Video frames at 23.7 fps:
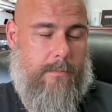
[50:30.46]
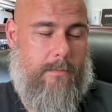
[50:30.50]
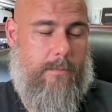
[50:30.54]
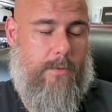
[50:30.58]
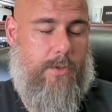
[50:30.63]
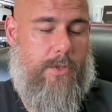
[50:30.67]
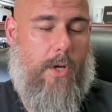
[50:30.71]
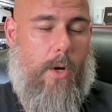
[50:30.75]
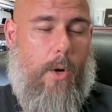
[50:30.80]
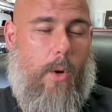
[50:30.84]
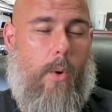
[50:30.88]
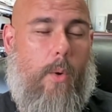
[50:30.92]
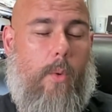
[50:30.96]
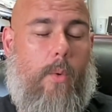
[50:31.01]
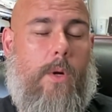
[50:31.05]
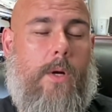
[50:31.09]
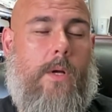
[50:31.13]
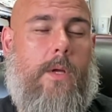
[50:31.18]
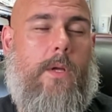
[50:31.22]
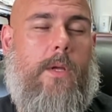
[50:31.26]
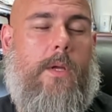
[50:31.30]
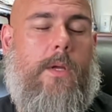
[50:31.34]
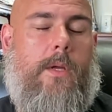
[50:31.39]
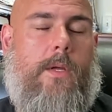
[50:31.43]
So
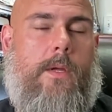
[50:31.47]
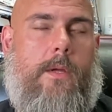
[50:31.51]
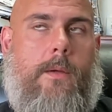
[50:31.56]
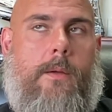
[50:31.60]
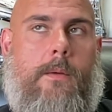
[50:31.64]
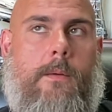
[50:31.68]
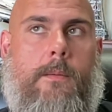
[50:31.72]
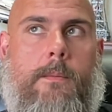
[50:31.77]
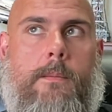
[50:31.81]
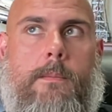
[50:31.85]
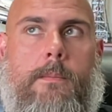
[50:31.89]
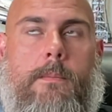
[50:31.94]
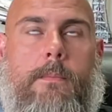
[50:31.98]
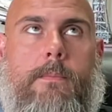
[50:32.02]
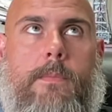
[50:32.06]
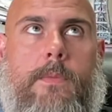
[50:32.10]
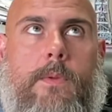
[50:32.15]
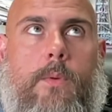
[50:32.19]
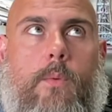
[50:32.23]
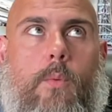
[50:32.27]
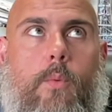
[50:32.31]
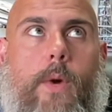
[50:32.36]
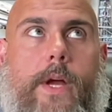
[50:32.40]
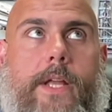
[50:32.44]

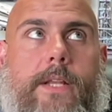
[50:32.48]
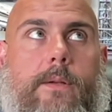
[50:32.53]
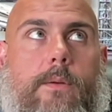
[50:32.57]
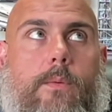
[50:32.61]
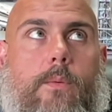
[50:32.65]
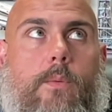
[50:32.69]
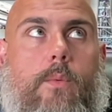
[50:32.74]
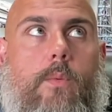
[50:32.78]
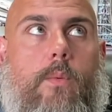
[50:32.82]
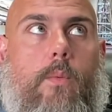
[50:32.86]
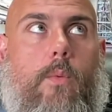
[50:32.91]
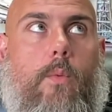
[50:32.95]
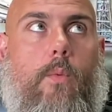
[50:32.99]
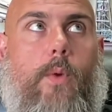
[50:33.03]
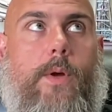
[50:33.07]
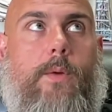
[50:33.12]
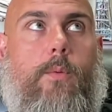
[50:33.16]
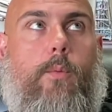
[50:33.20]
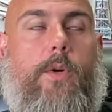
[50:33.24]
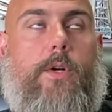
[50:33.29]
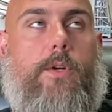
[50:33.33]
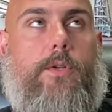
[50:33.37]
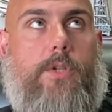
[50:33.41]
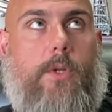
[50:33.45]
when
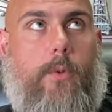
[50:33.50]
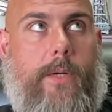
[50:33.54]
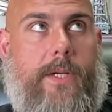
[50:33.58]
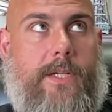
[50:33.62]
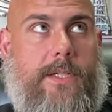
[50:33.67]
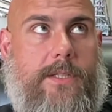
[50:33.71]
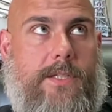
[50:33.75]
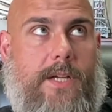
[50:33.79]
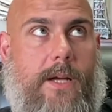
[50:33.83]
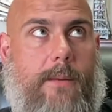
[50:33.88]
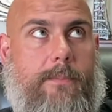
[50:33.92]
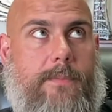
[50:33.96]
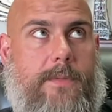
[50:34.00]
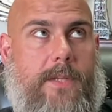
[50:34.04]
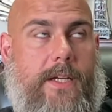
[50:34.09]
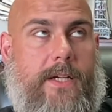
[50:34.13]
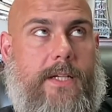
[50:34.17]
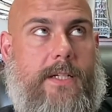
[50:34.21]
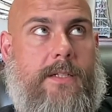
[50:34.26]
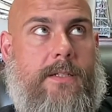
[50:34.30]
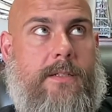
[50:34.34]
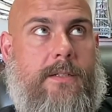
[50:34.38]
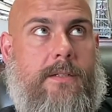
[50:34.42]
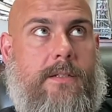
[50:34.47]
we're doing
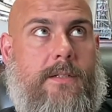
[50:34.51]
something,